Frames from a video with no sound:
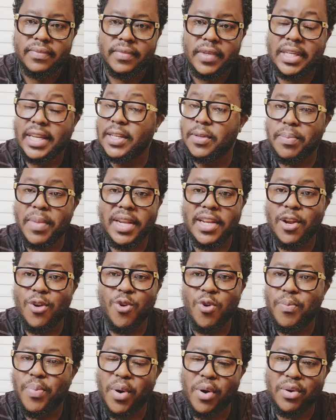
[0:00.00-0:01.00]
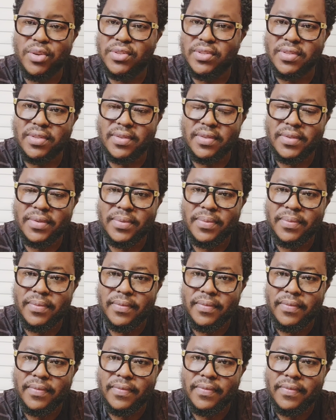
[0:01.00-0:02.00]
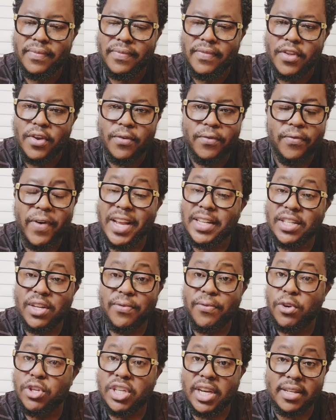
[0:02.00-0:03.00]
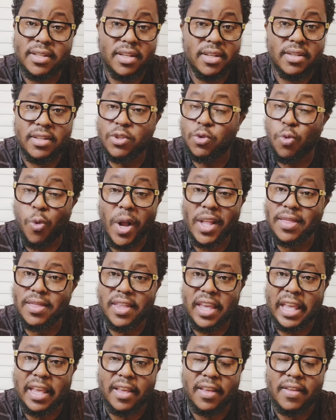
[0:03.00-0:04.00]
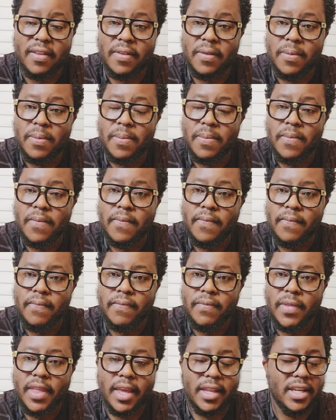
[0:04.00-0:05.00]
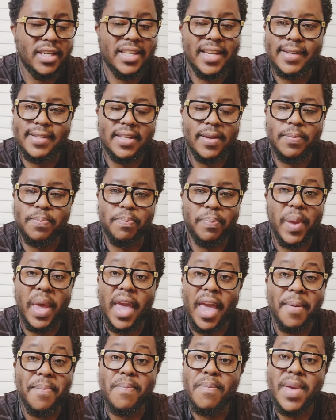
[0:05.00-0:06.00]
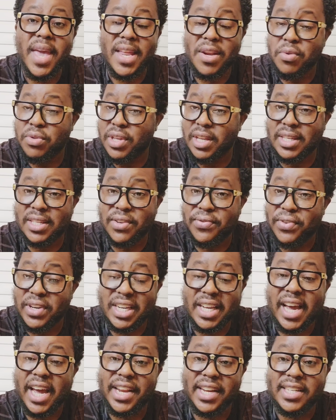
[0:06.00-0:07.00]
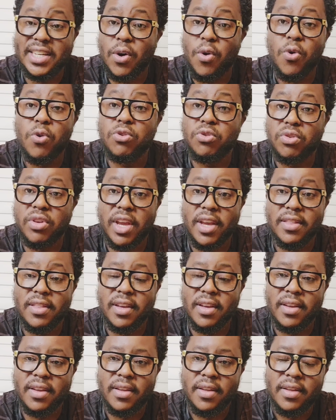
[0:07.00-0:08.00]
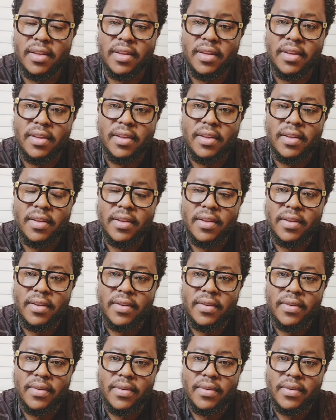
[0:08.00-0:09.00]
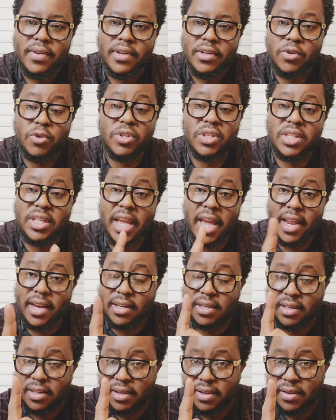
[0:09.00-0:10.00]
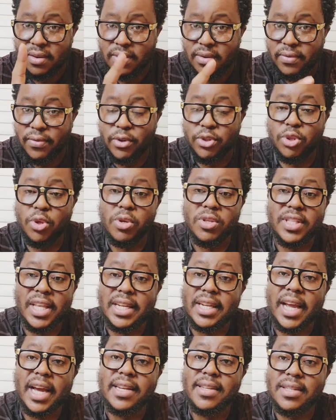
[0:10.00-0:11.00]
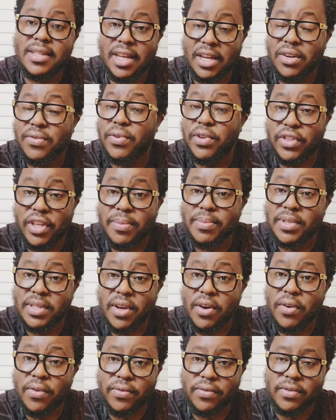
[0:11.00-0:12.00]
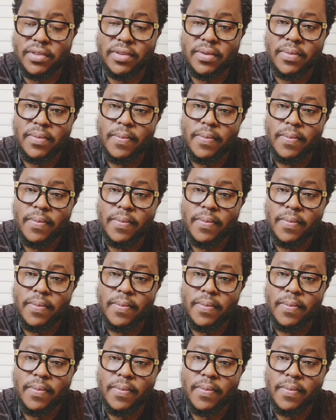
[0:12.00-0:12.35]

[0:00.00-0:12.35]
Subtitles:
There's many loopholes. Fighting for justice is one thing. And it takes a man with a different character altogether to stand for those that can't stand for themselves.